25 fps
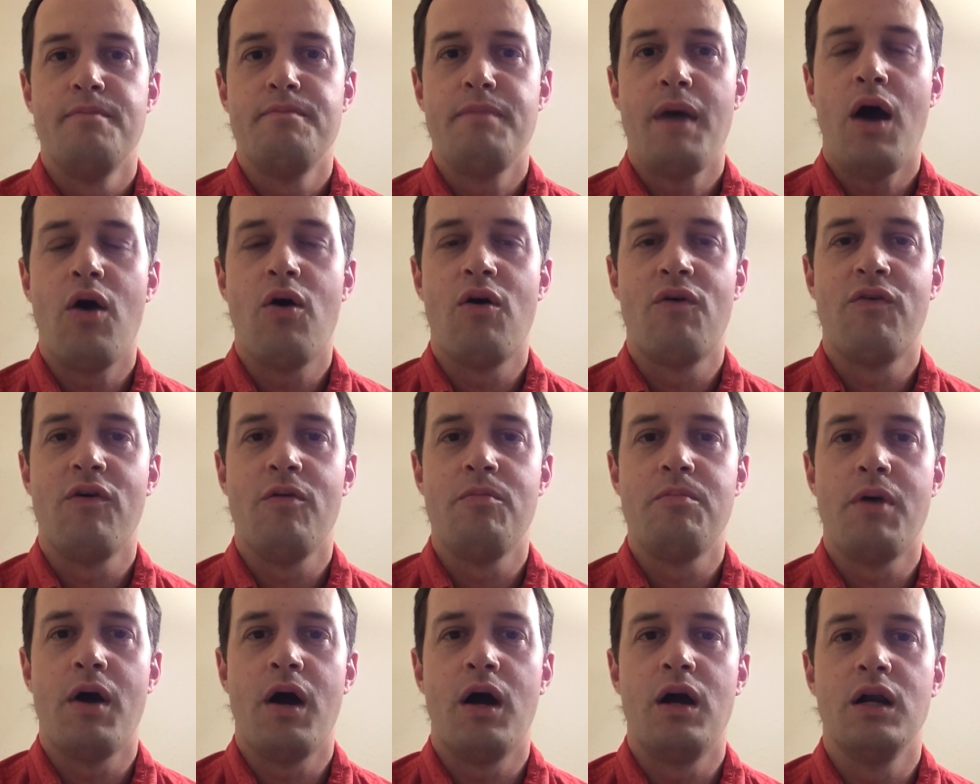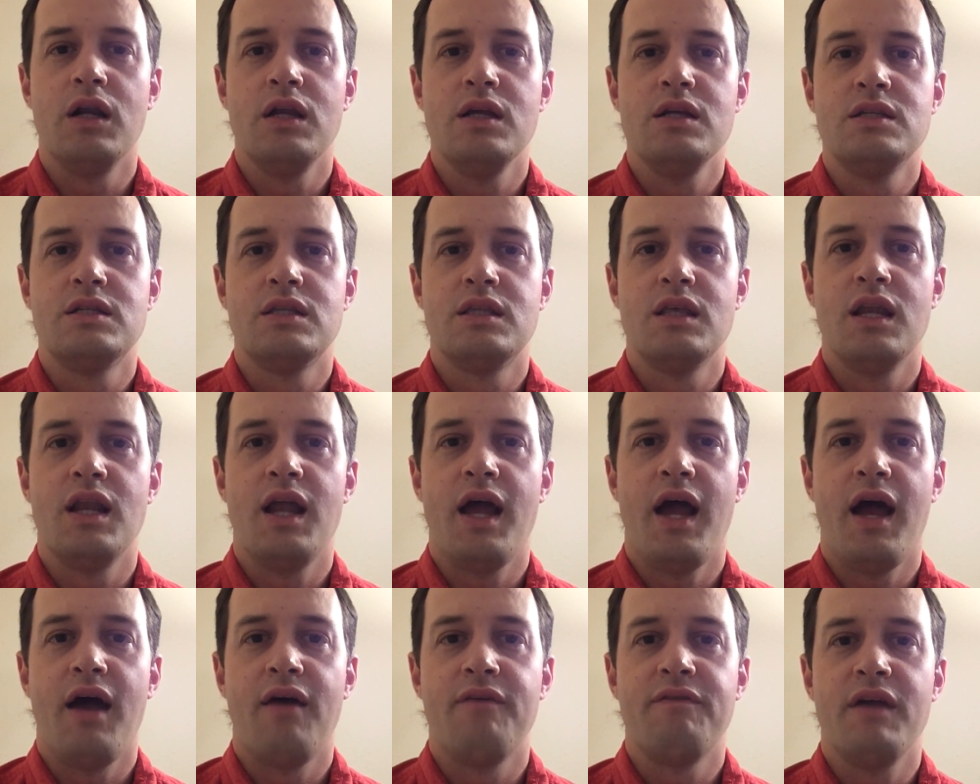powerful parties that
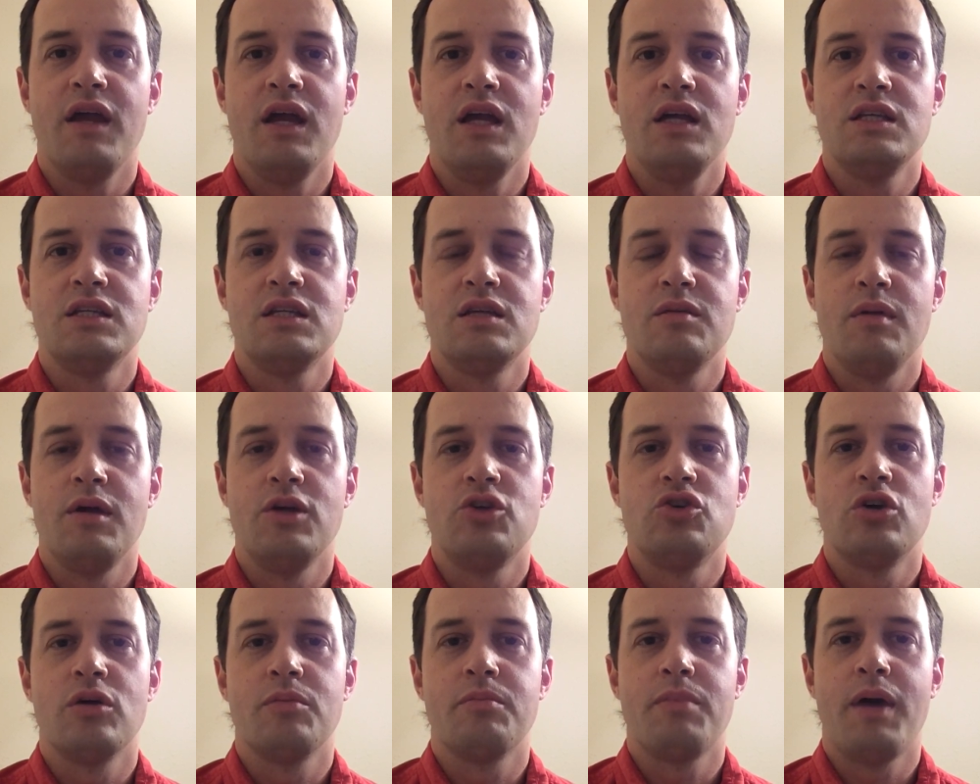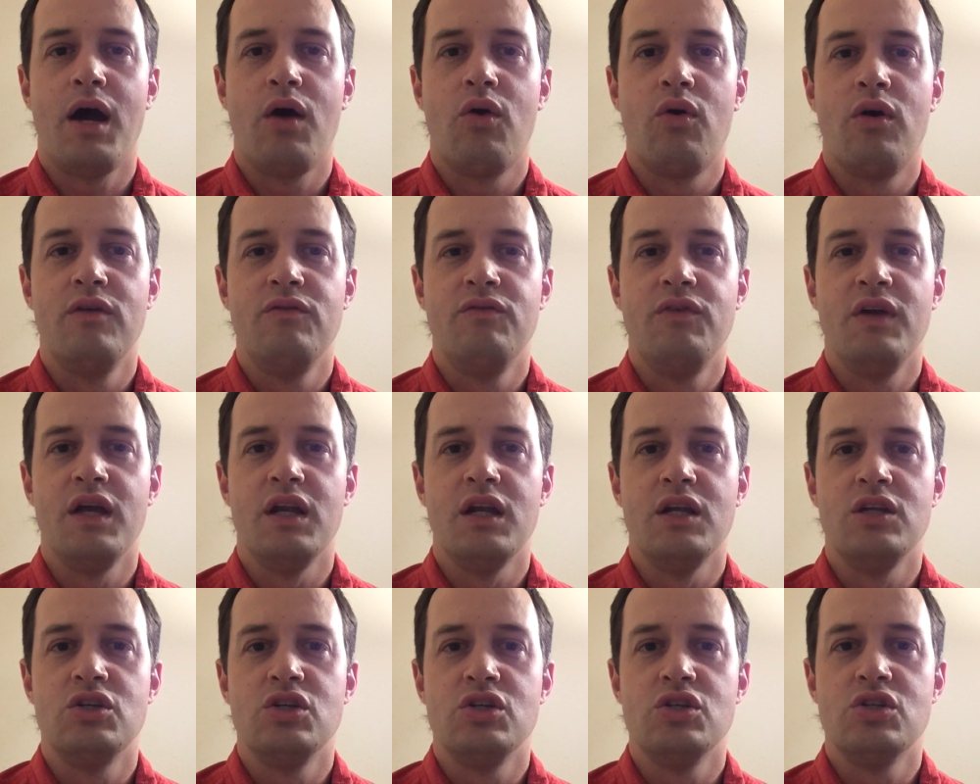have asymmetric power
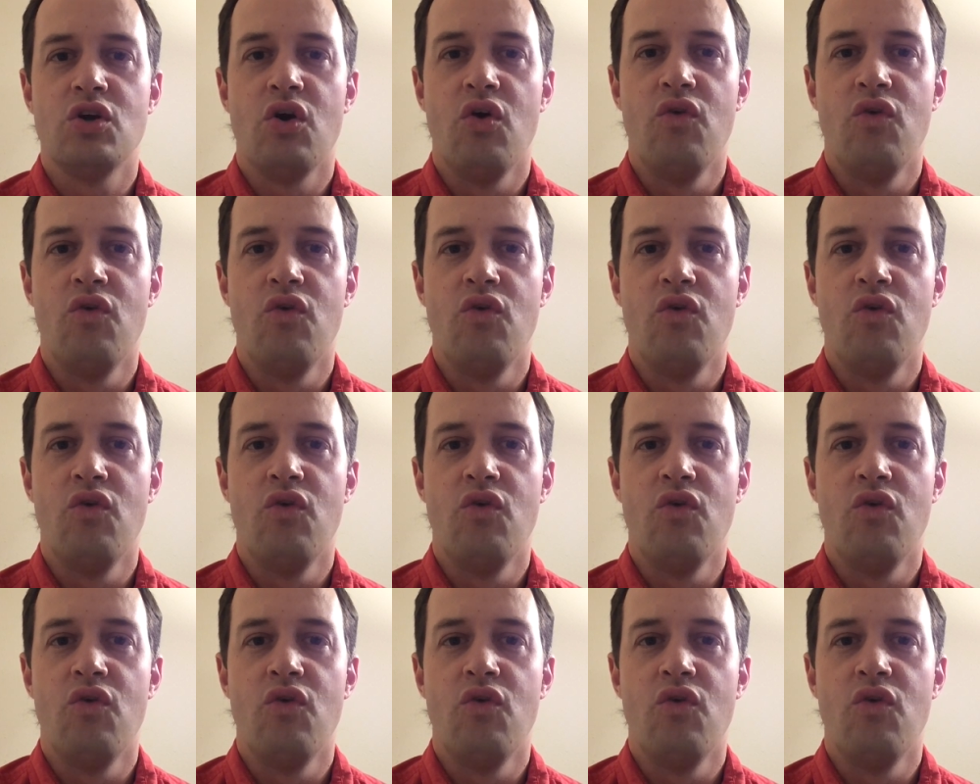advantages